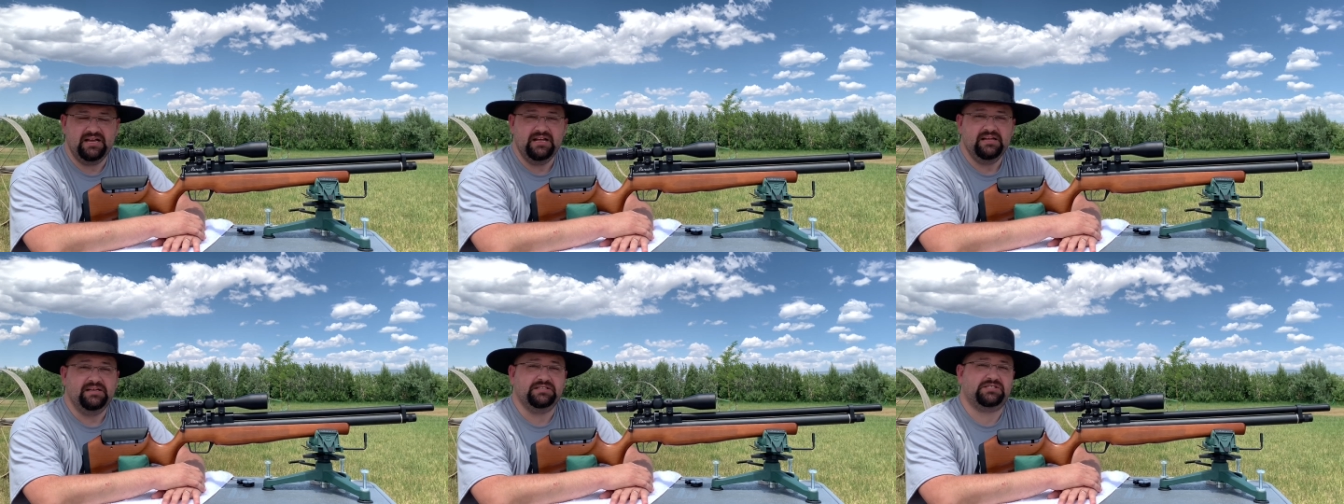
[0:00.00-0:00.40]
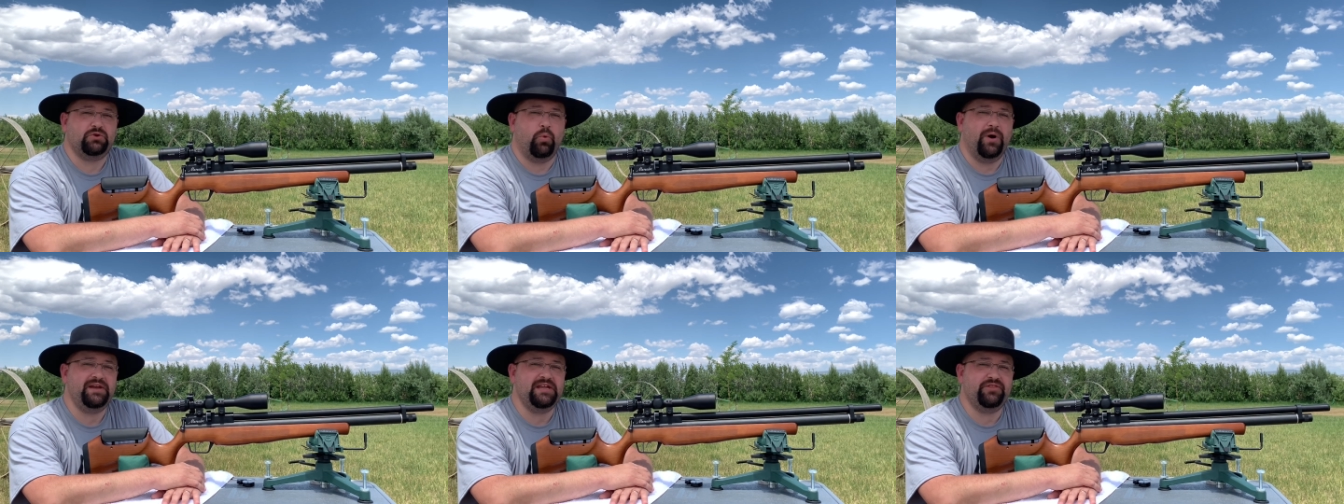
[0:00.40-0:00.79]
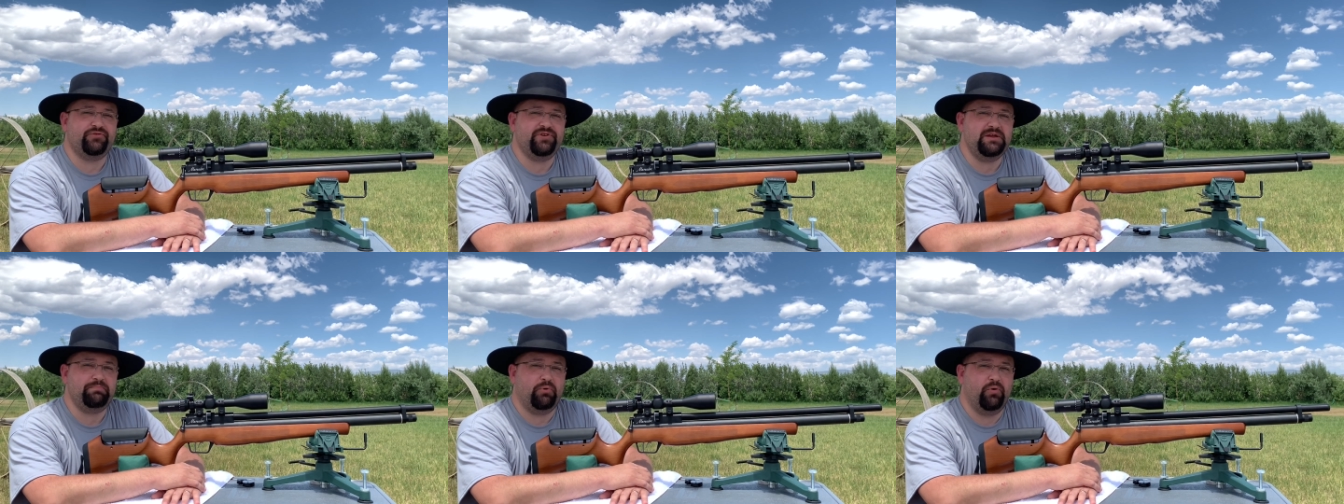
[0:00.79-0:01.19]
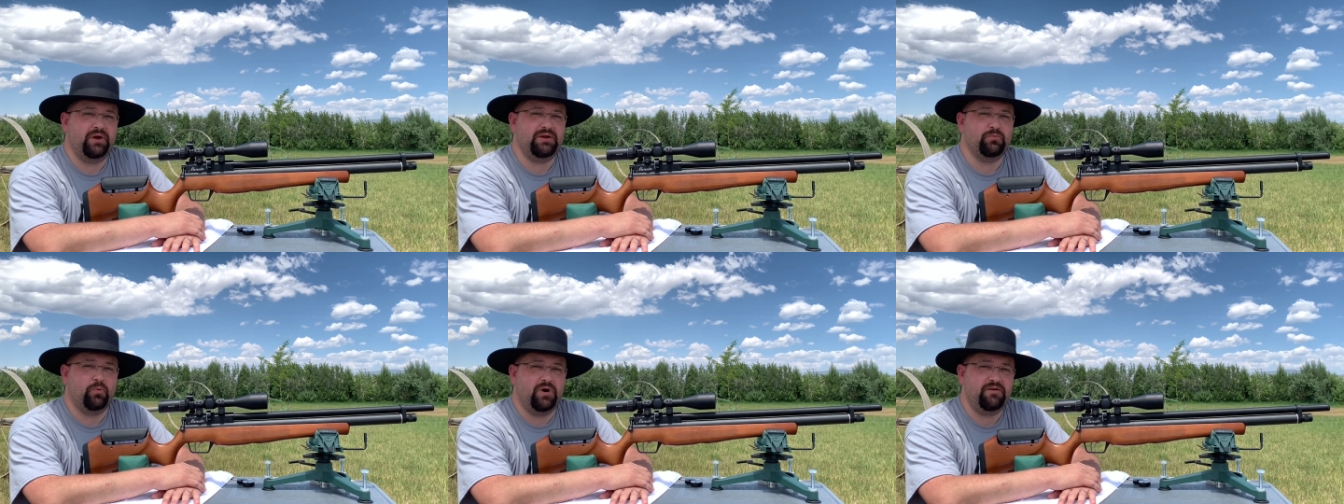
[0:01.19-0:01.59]
is
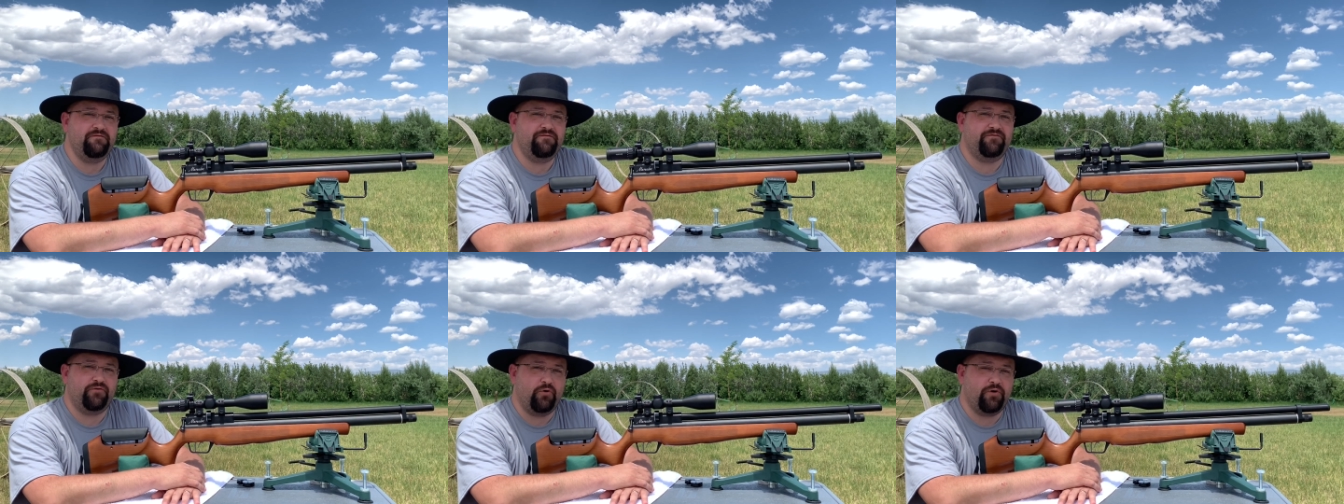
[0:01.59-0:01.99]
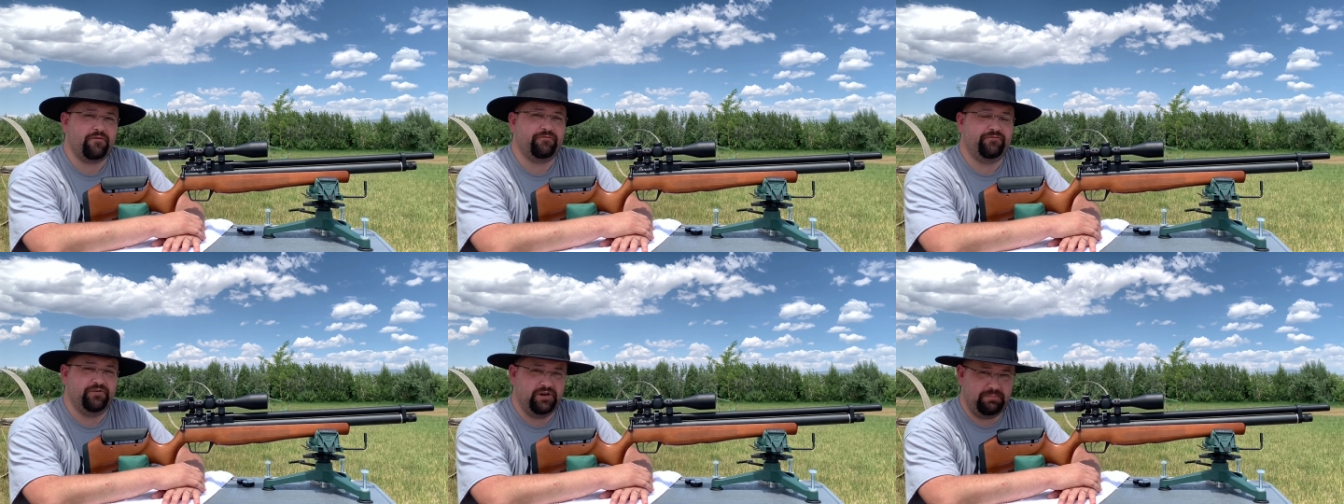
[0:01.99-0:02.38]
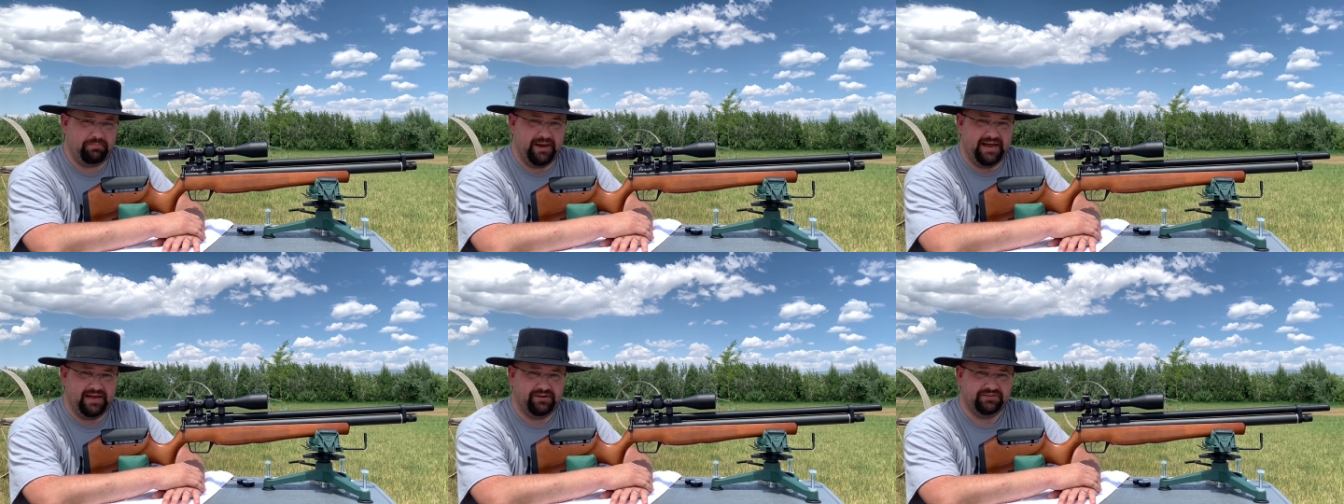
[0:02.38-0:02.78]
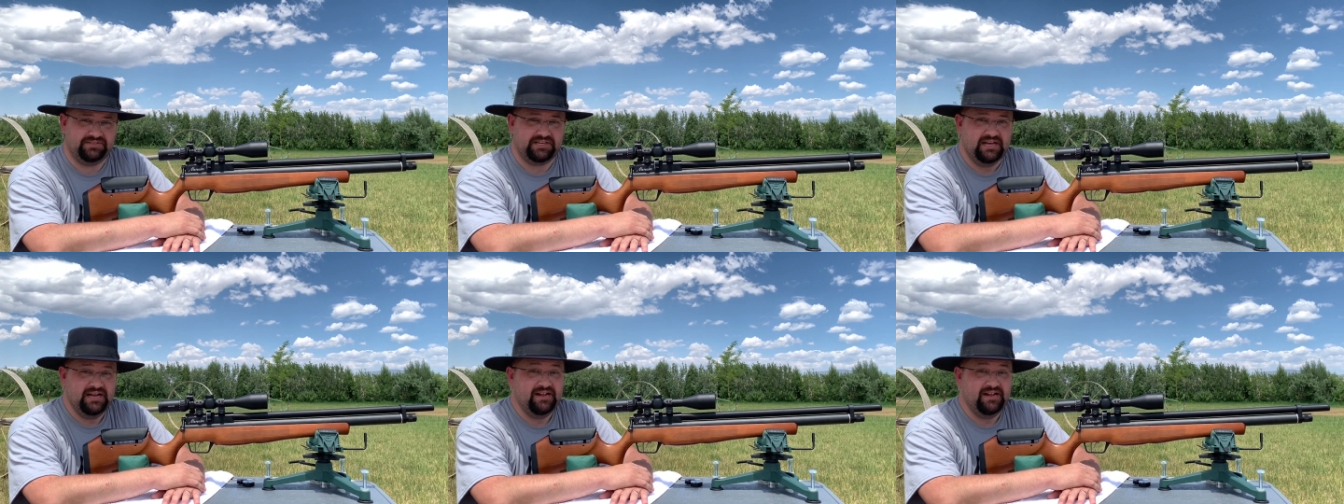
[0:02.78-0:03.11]
23.14 foot-pounds.